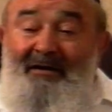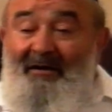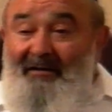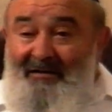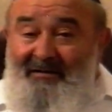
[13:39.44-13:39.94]

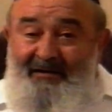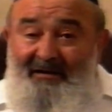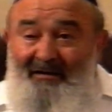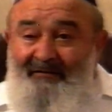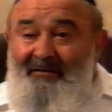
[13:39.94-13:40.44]
As I say,
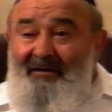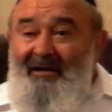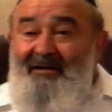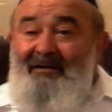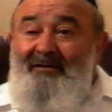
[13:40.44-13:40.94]
even an
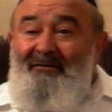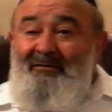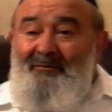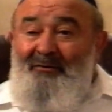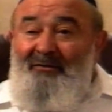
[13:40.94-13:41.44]

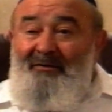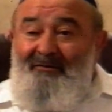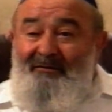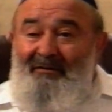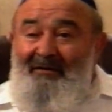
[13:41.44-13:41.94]
8-year-old boy
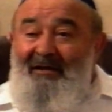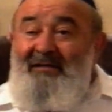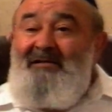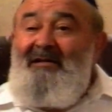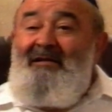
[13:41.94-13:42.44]
or
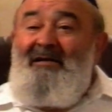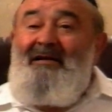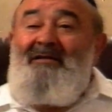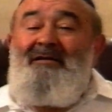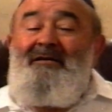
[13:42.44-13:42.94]
less than that